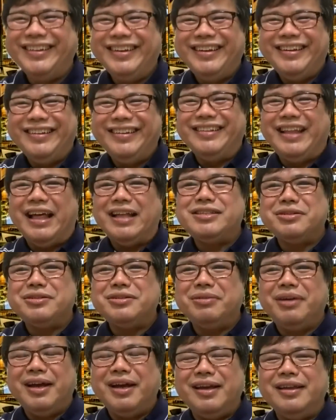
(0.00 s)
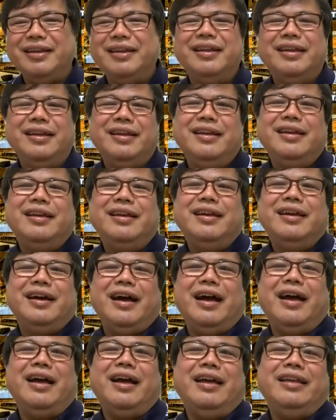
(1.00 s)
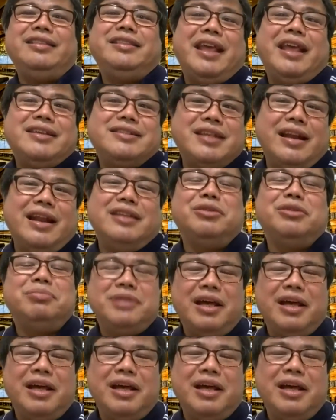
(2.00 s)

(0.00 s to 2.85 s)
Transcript: That's why it takes a lot of time